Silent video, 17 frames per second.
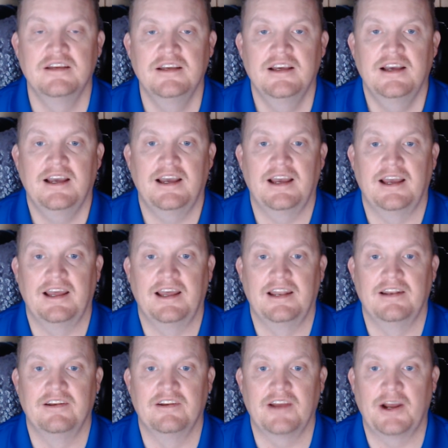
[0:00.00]

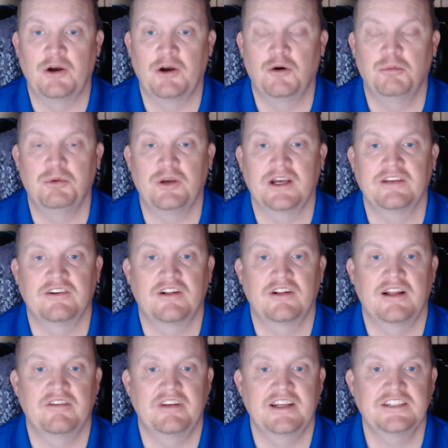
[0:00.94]
and I hope you guys all
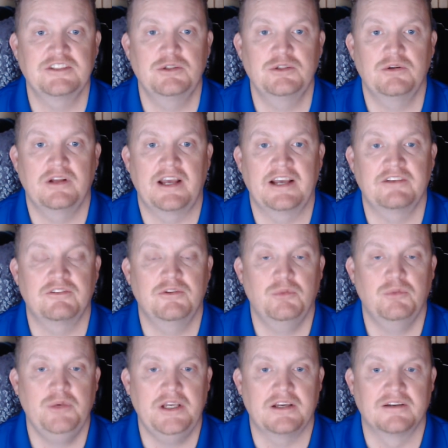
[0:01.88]
have an excellent
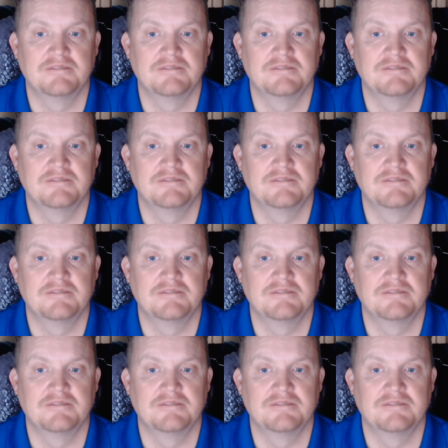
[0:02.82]
week.